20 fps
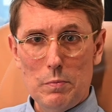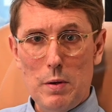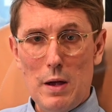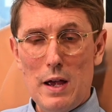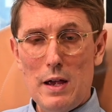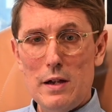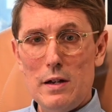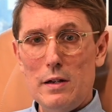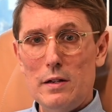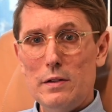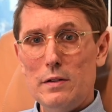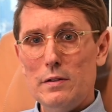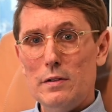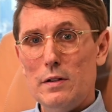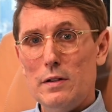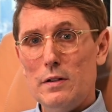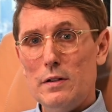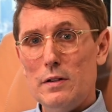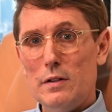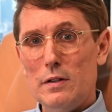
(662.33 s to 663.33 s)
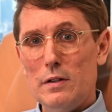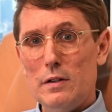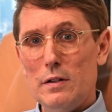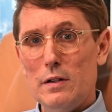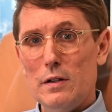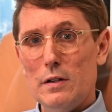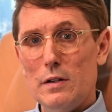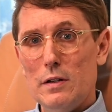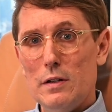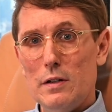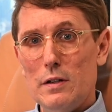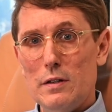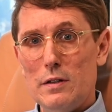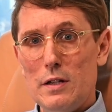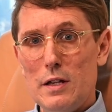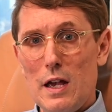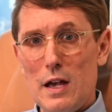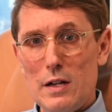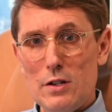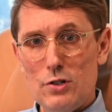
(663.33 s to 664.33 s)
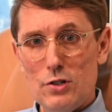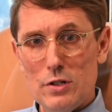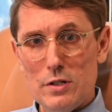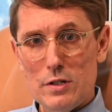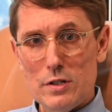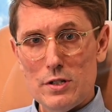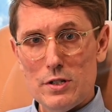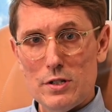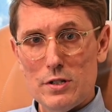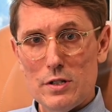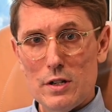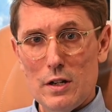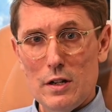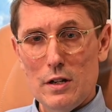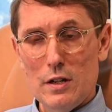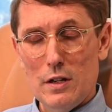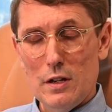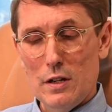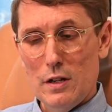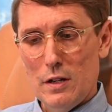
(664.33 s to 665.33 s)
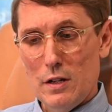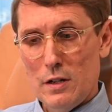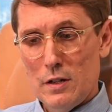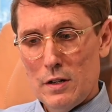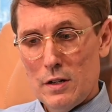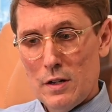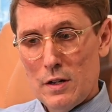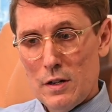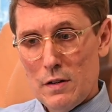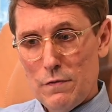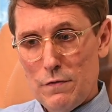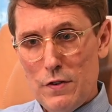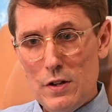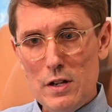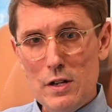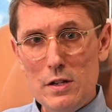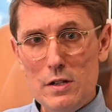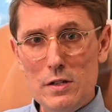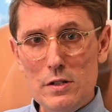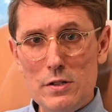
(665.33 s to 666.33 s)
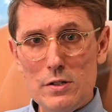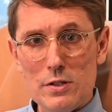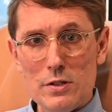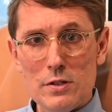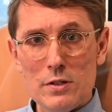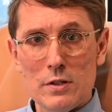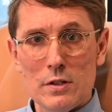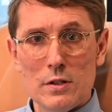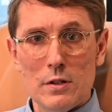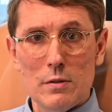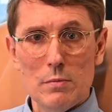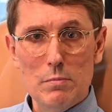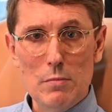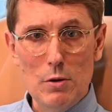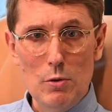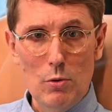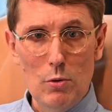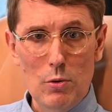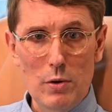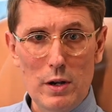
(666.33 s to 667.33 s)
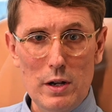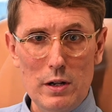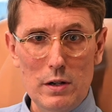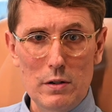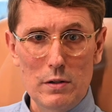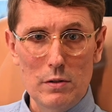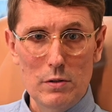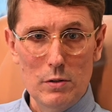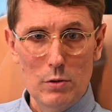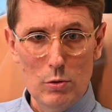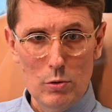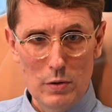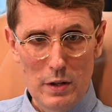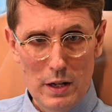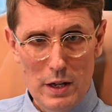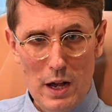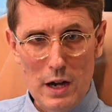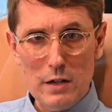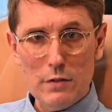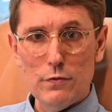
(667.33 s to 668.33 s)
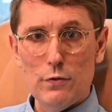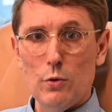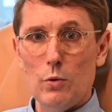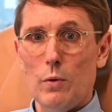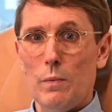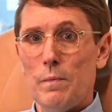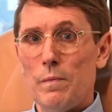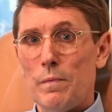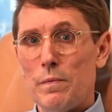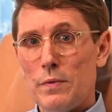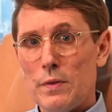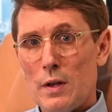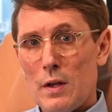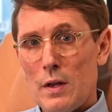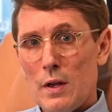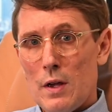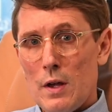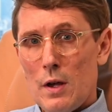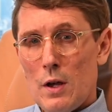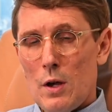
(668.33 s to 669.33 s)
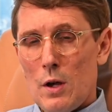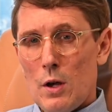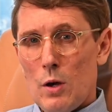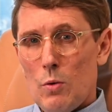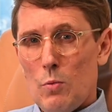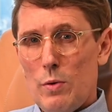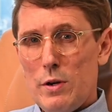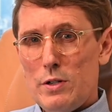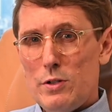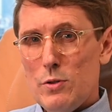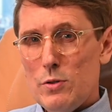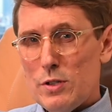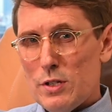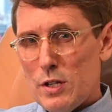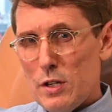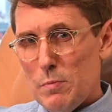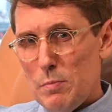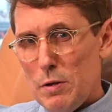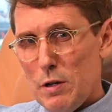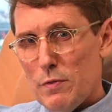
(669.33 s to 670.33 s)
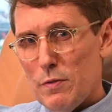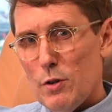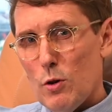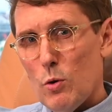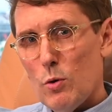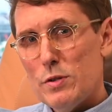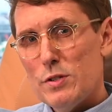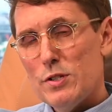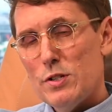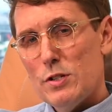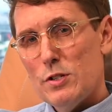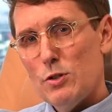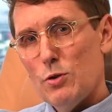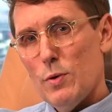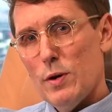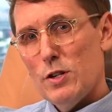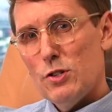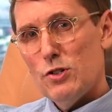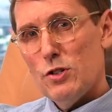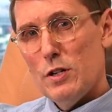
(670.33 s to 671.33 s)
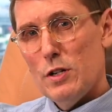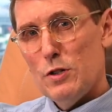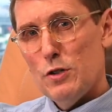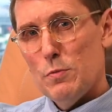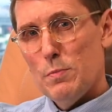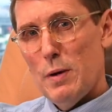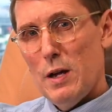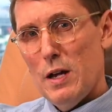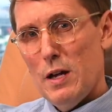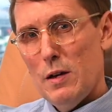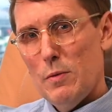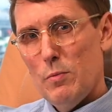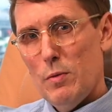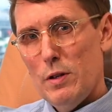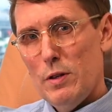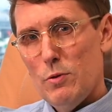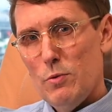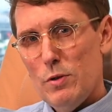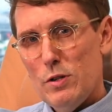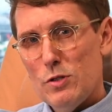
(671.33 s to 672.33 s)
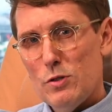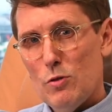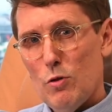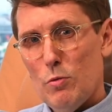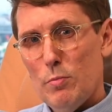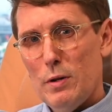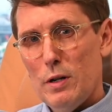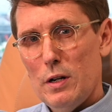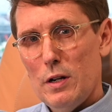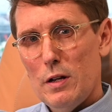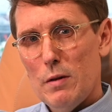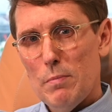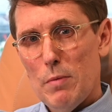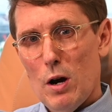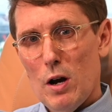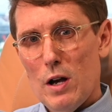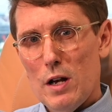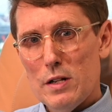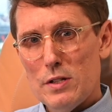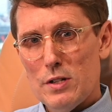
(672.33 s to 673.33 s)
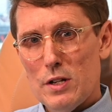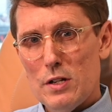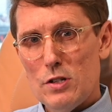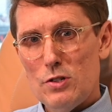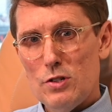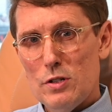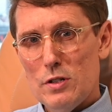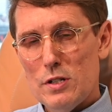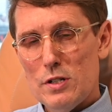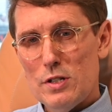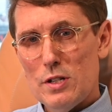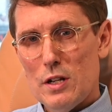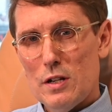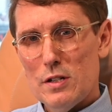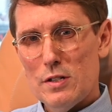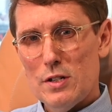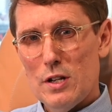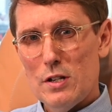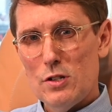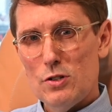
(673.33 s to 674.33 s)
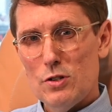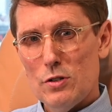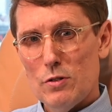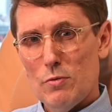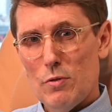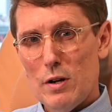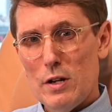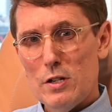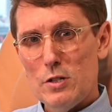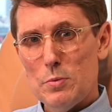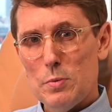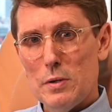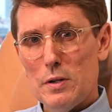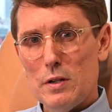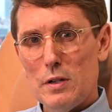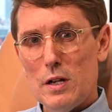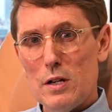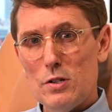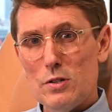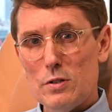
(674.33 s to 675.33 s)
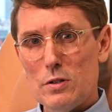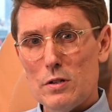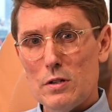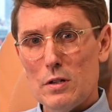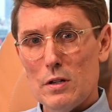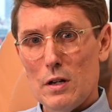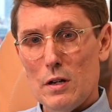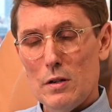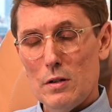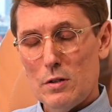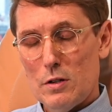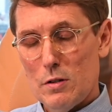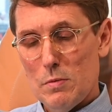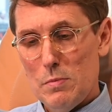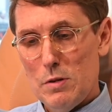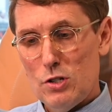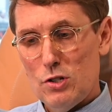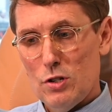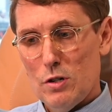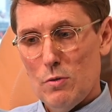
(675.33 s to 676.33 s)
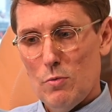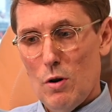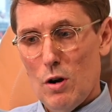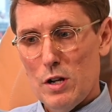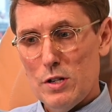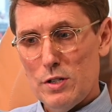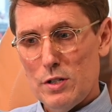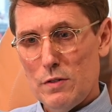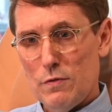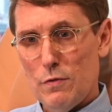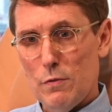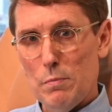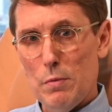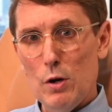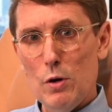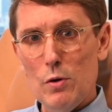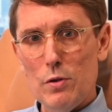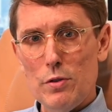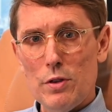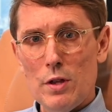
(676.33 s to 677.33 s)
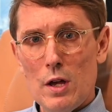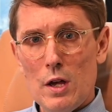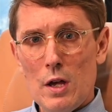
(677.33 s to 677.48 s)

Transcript: pay the uh, the agent's uh, fees, mirroring who they act for. We do see a bit of an odd situation in Japan where there is normally a buyer's agent and a seller's agent arrangement, a, commission arising for both,